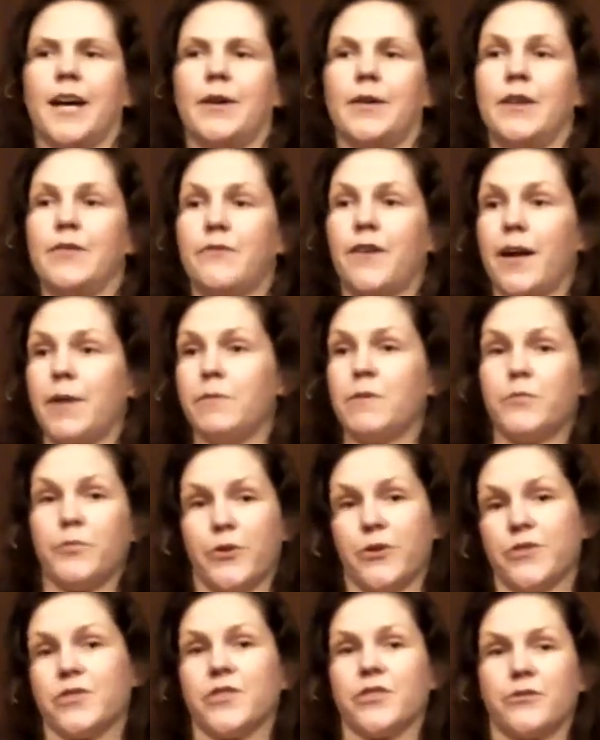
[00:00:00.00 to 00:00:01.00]
if I'm the
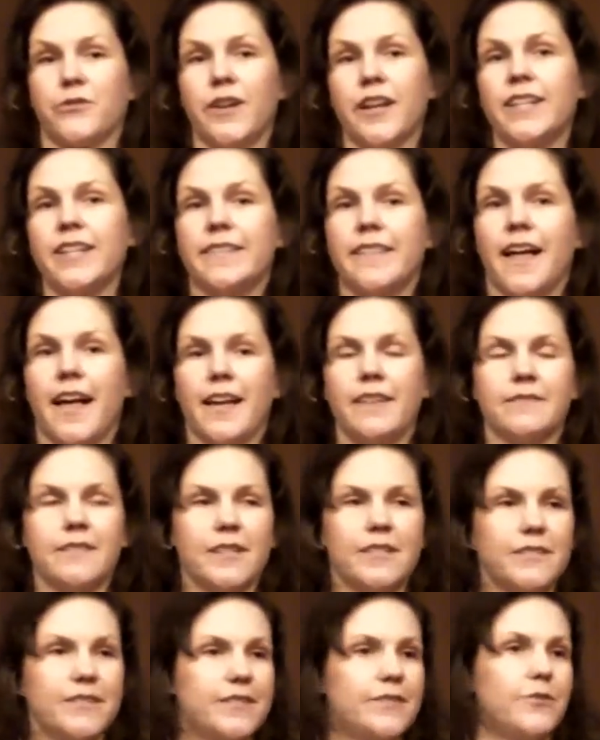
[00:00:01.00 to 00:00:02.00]
person creating that
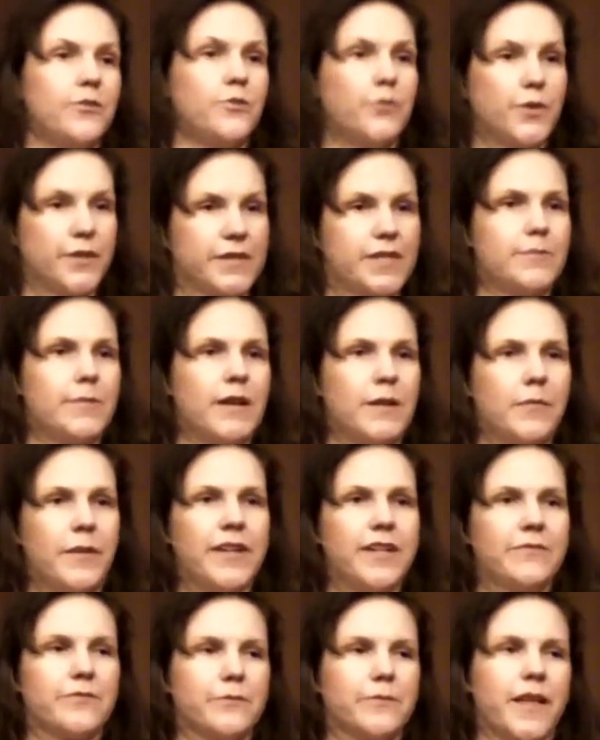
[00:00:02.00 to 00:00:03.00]
and who wants to make
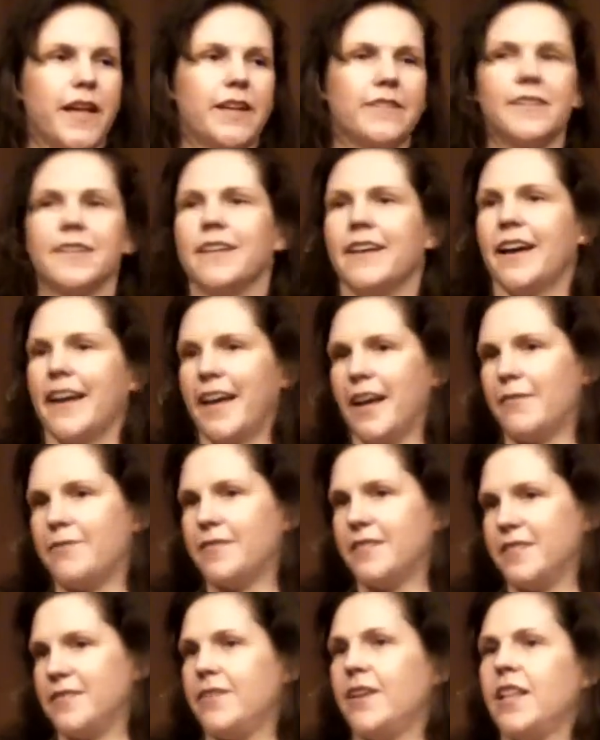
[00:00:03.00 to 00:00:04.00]
money from that, I have
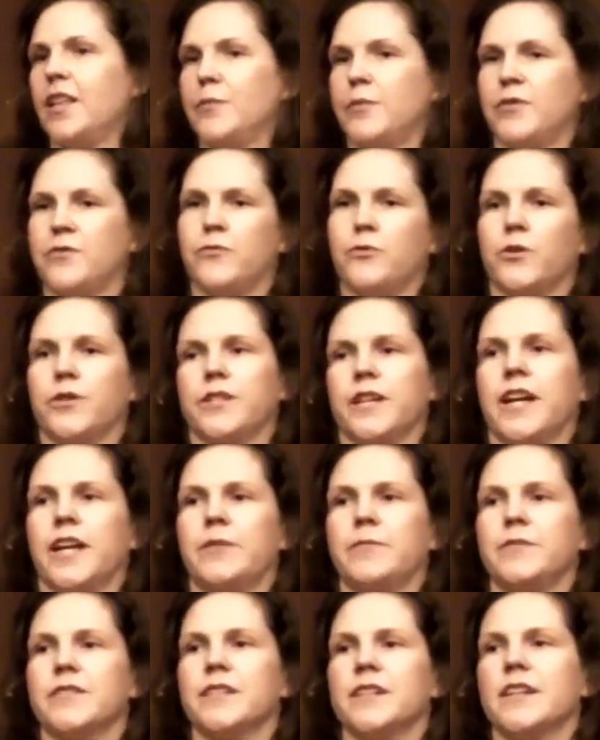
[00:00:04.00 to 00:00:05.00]
to develop it 4
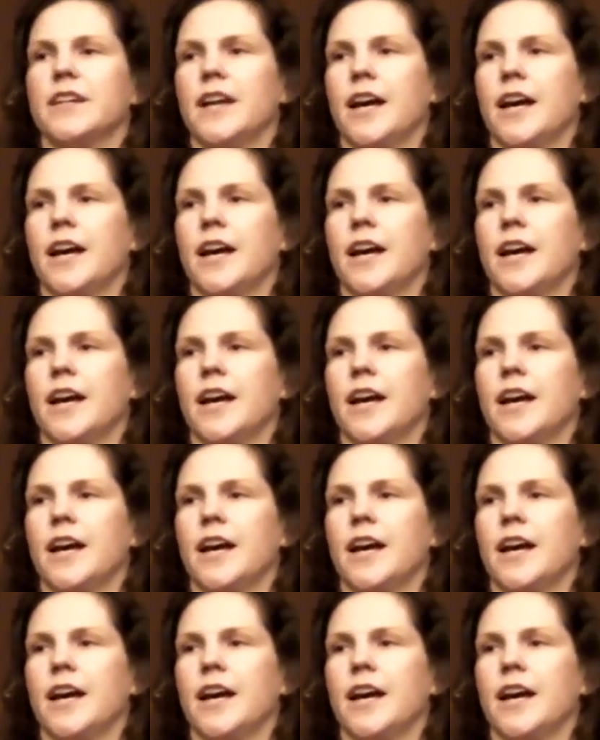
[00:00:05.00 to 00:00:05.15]
times.